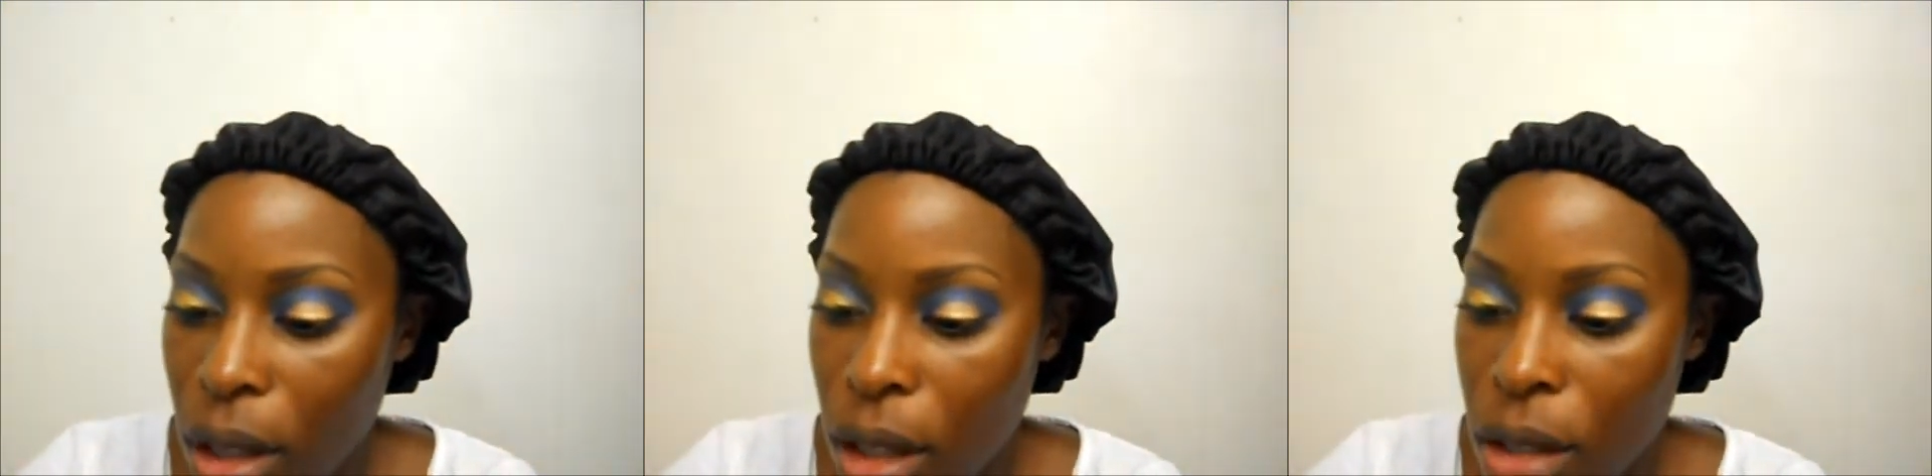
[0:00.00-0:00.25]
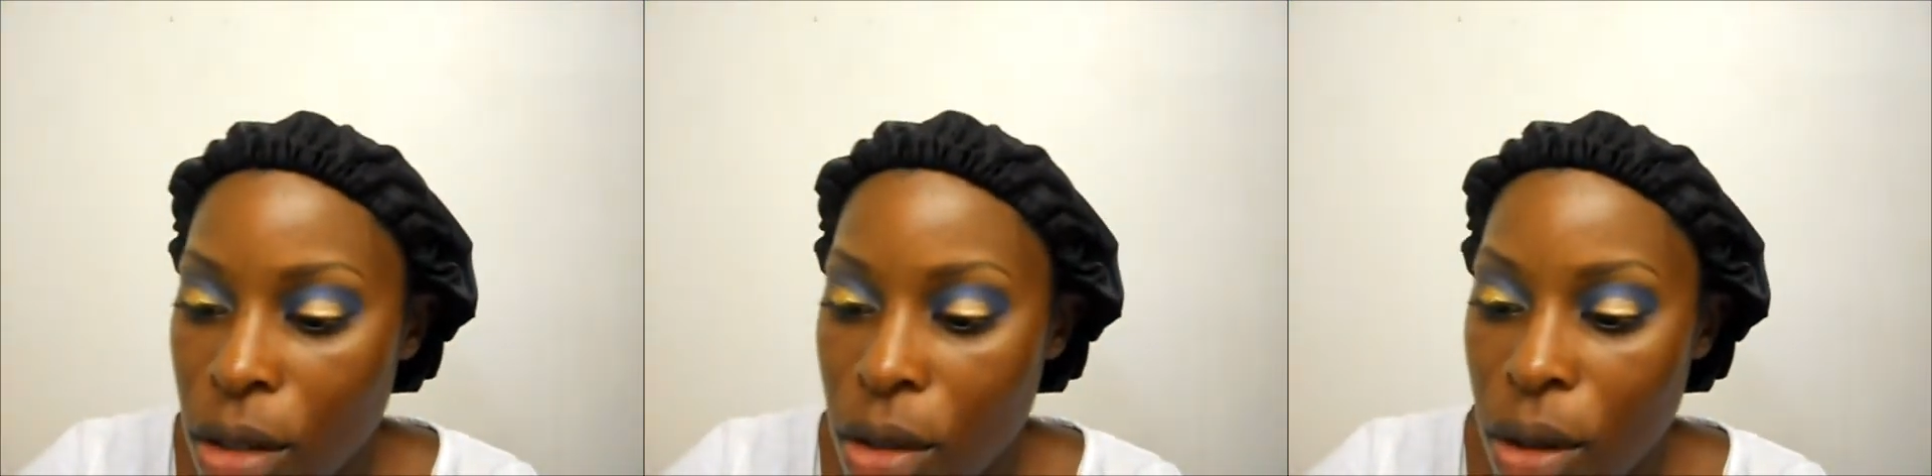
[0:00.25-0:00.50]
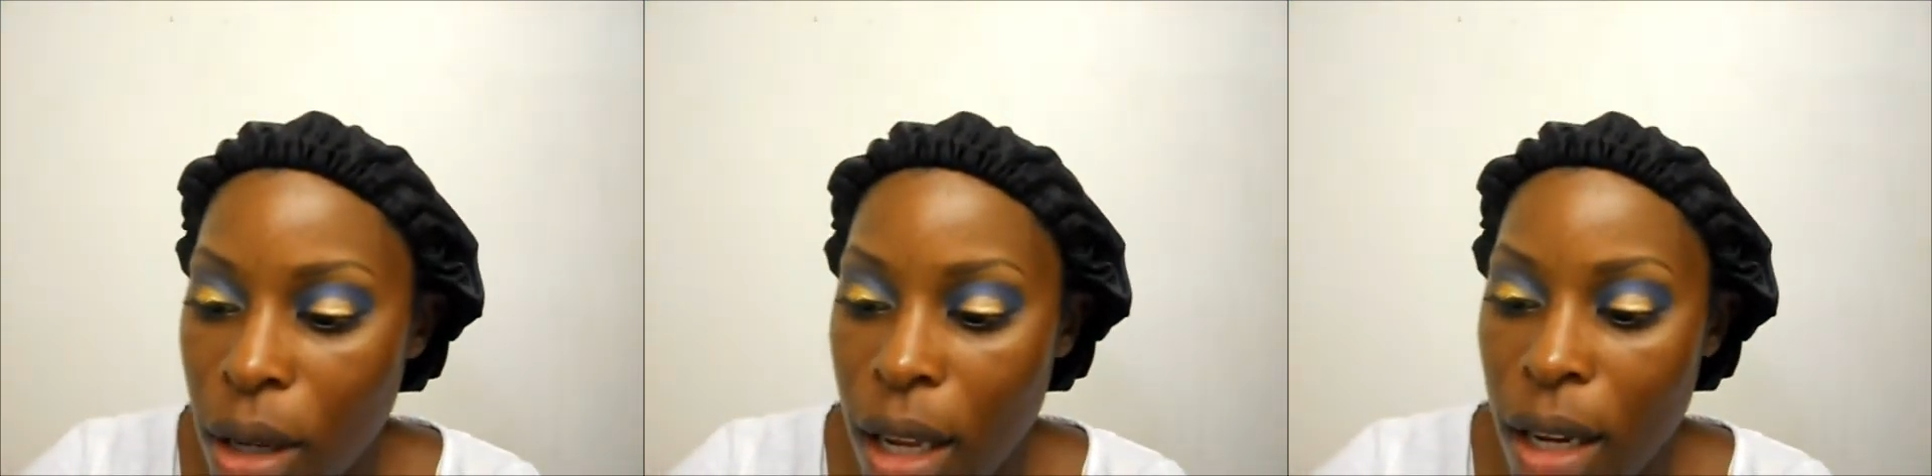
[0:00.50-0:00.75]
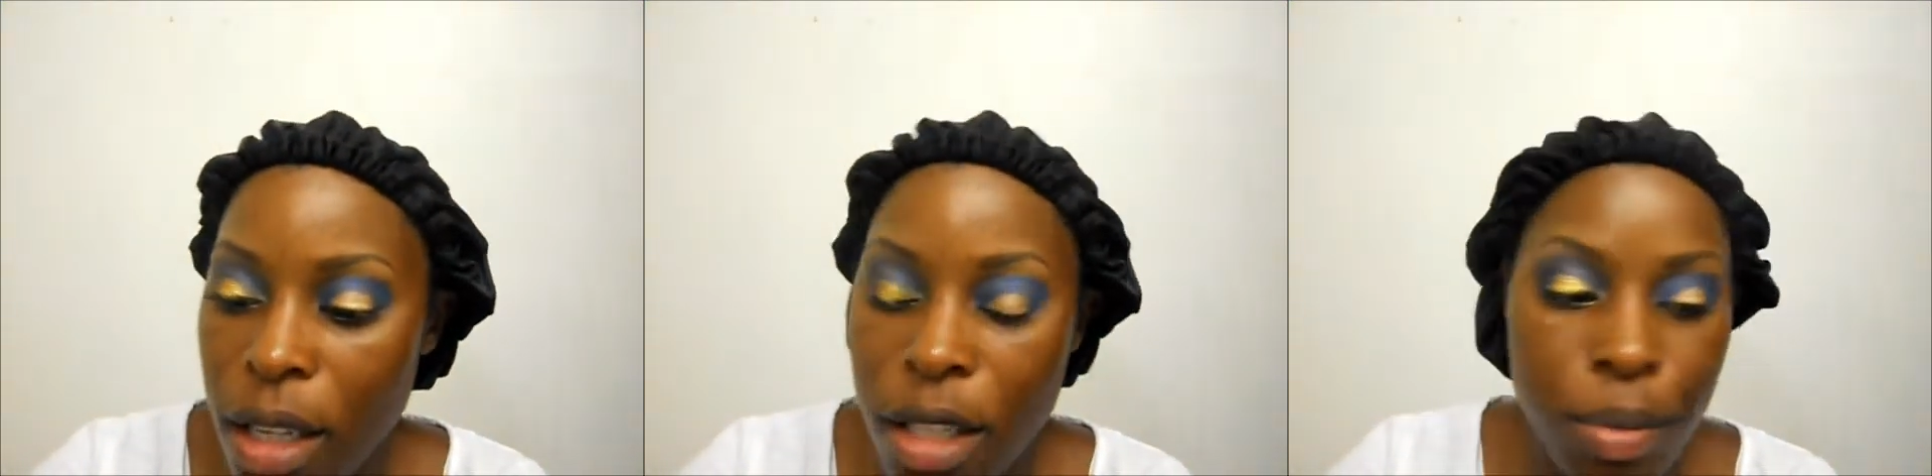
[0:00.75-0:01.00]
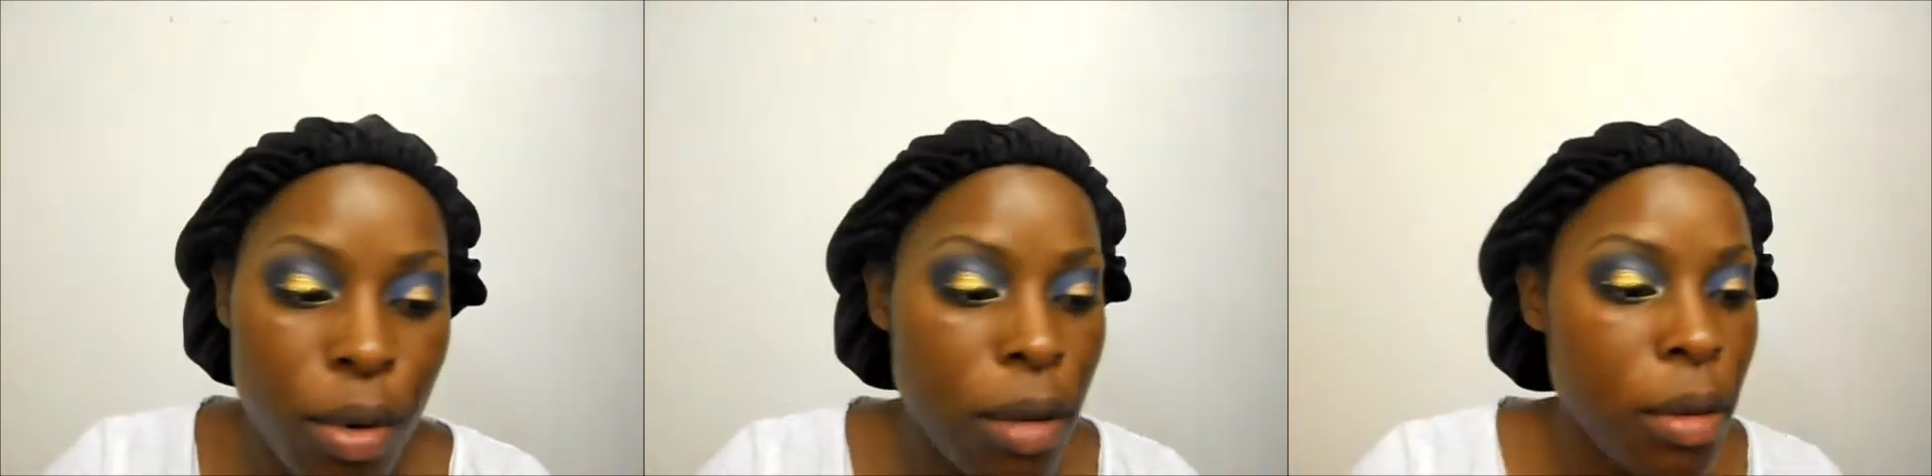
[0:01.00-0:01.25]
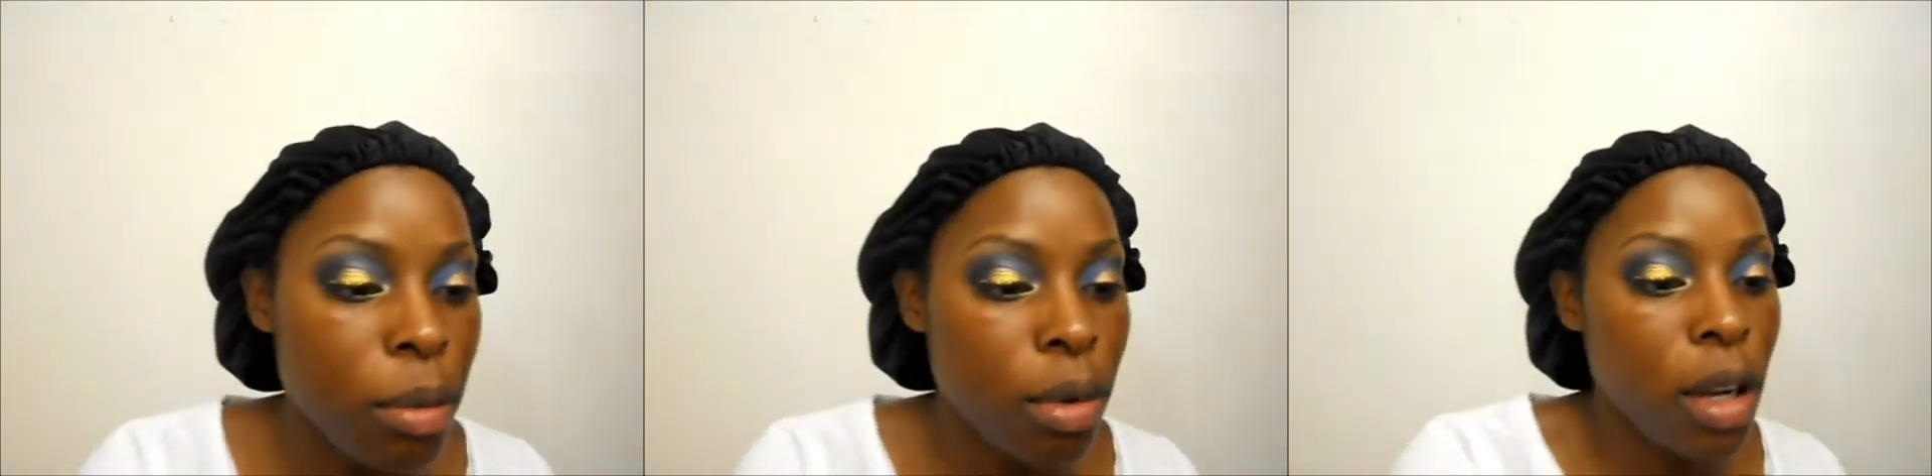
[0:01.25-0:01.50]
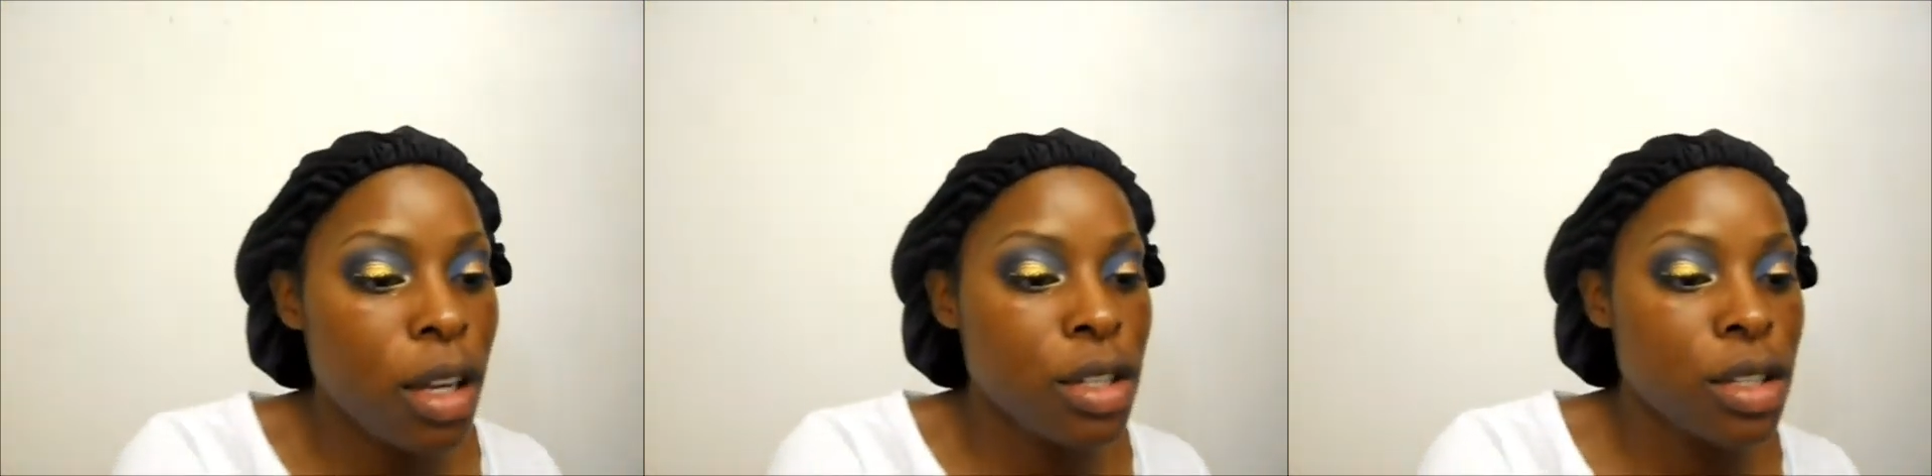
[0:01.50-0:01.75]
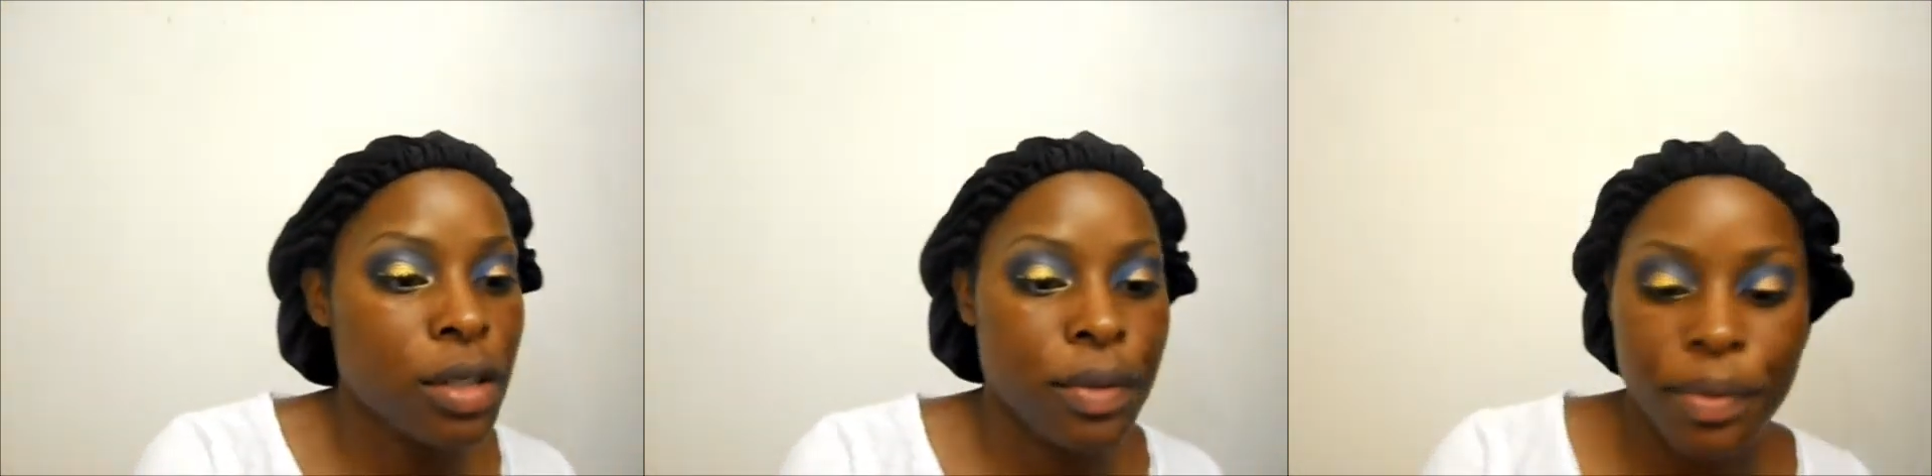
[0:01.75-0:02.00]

is go ahead and spray my brush.